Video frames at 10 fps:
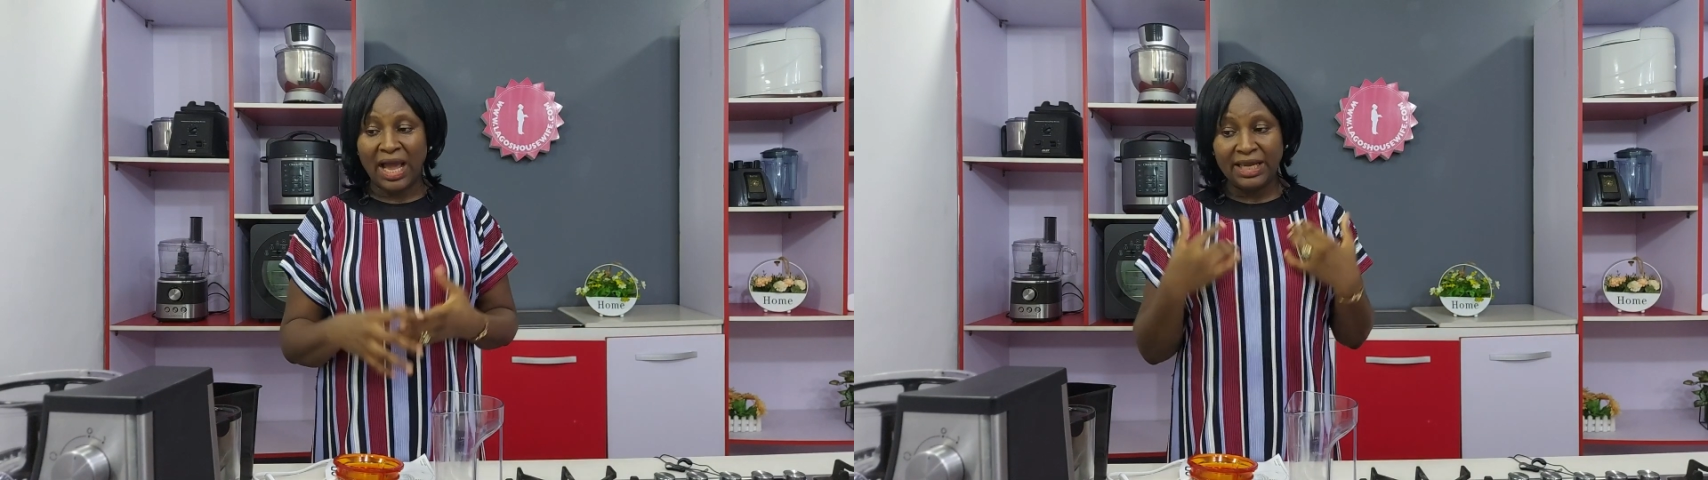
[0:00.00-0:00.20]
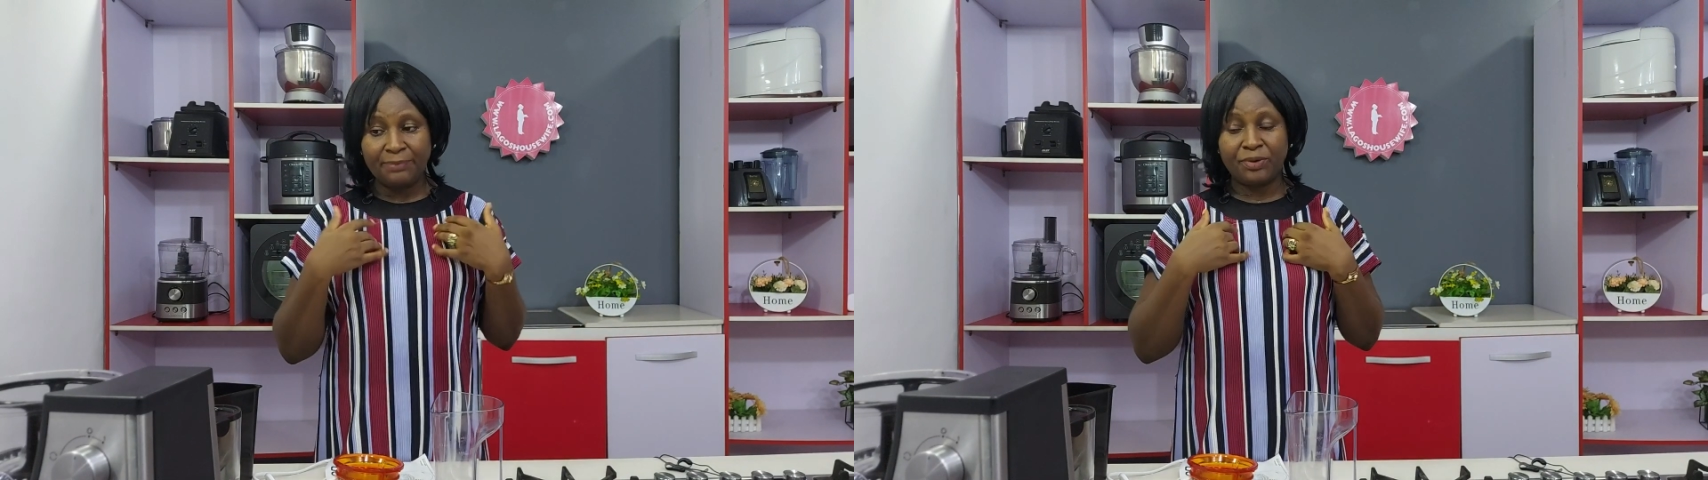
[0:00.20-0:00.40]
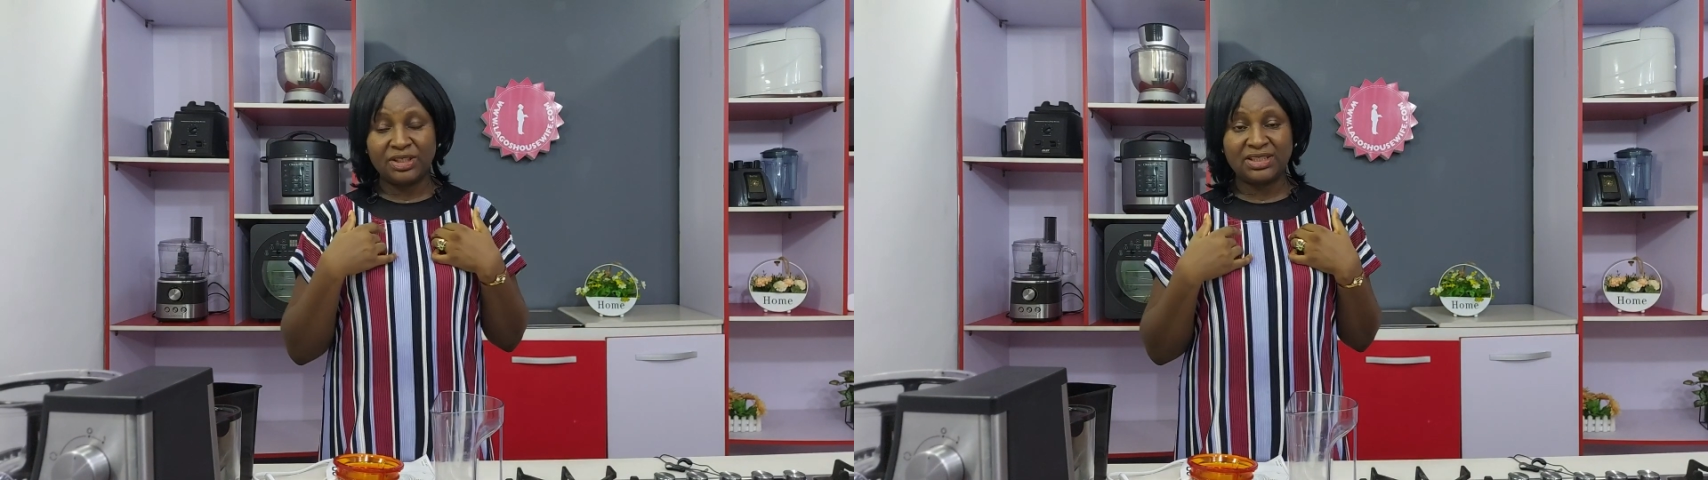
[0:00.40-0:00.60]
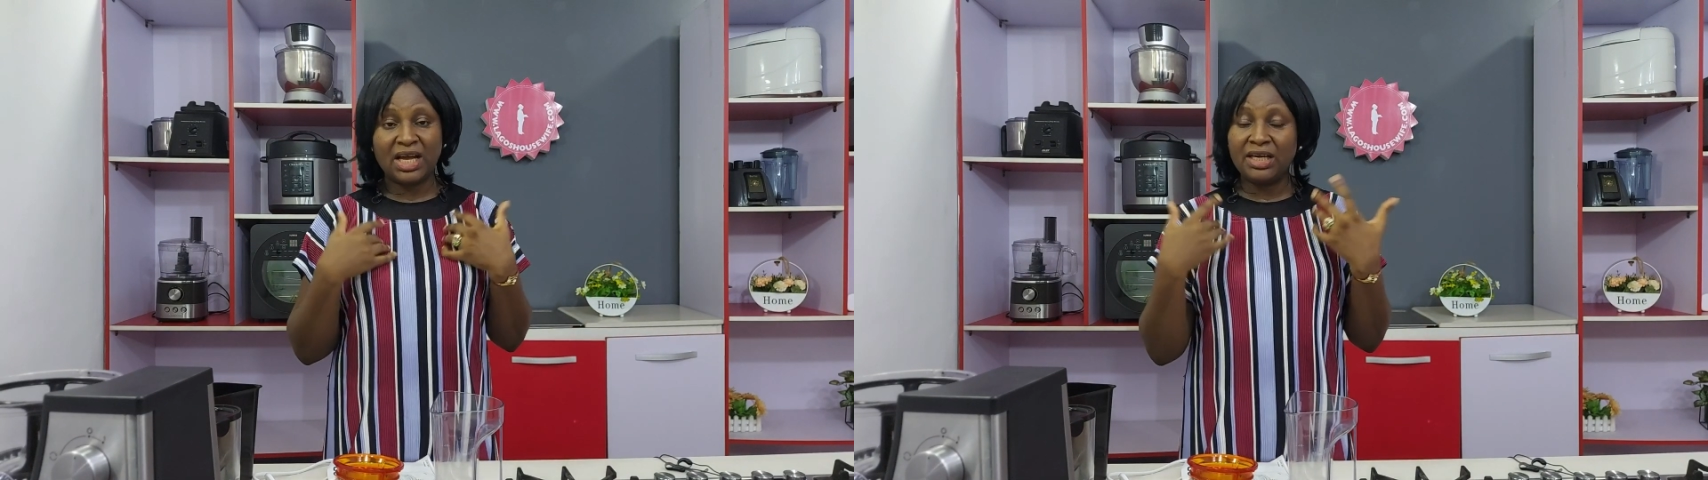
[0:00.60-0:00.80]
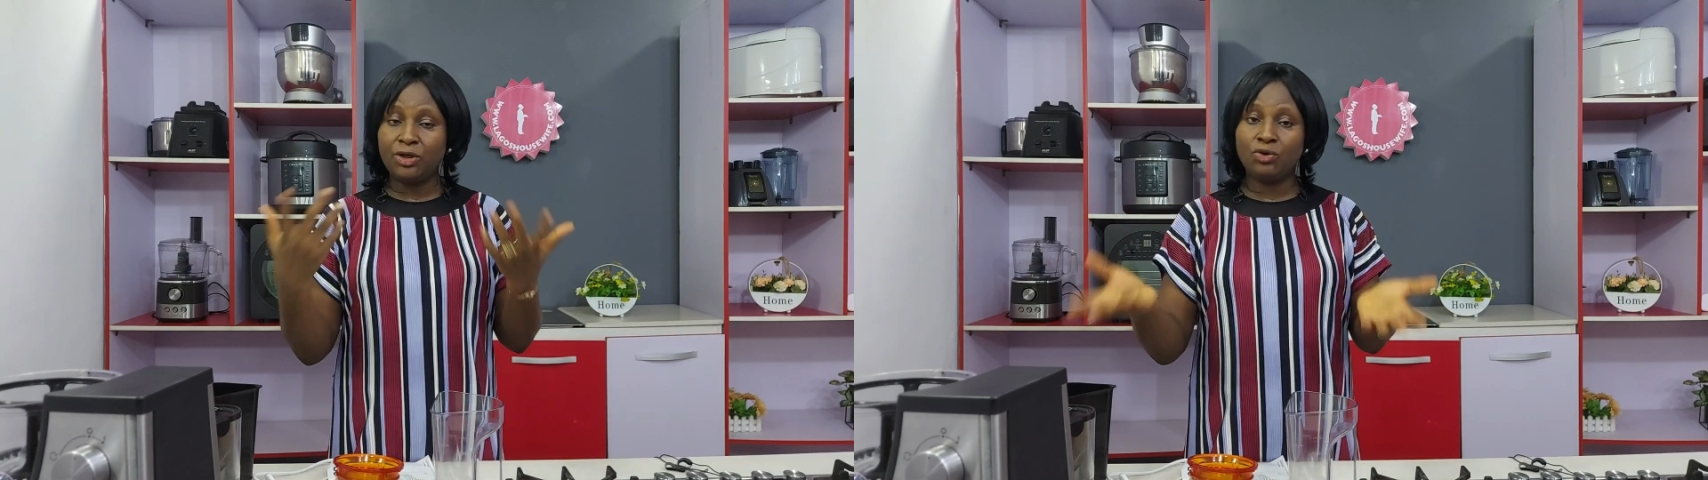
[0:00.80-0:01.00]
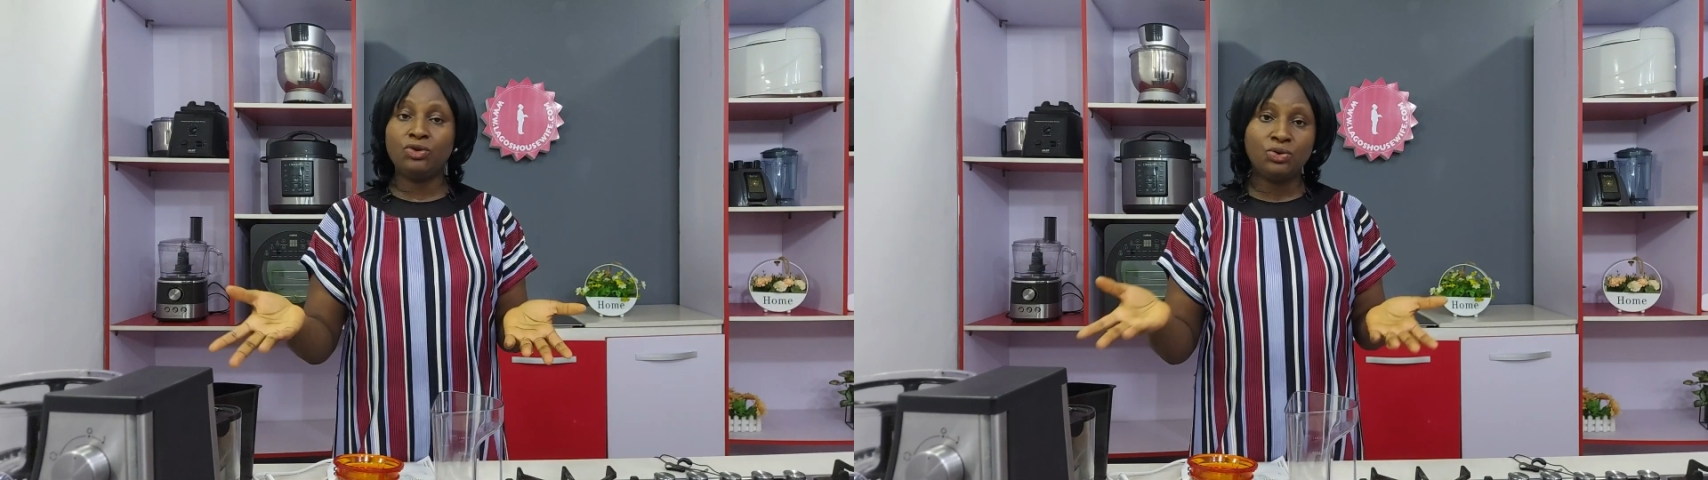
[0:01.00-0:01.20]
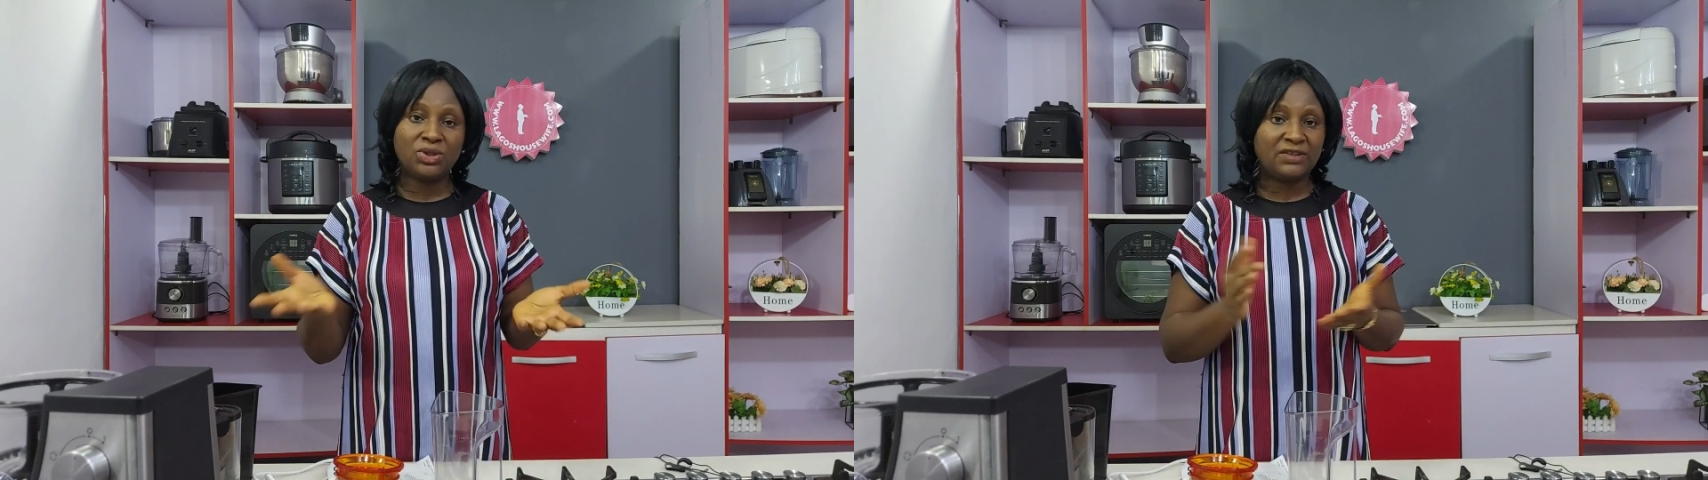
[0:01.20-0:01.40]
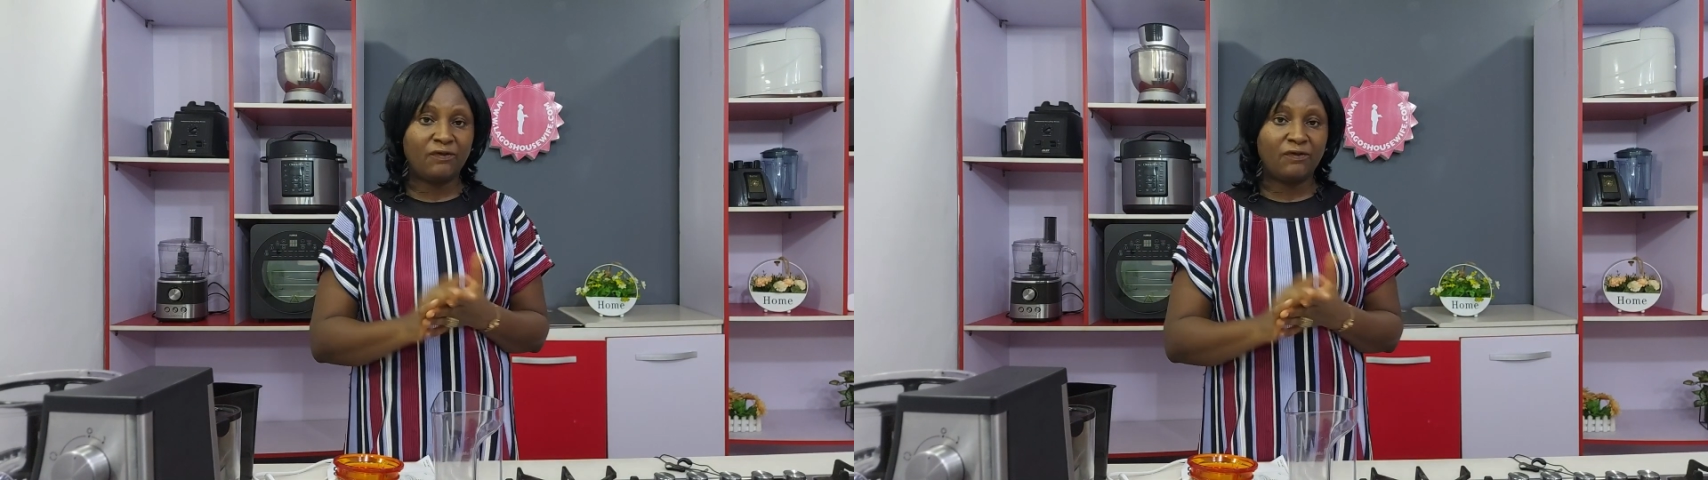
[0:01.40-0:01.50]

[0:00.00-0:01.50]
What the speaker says: I personally don't use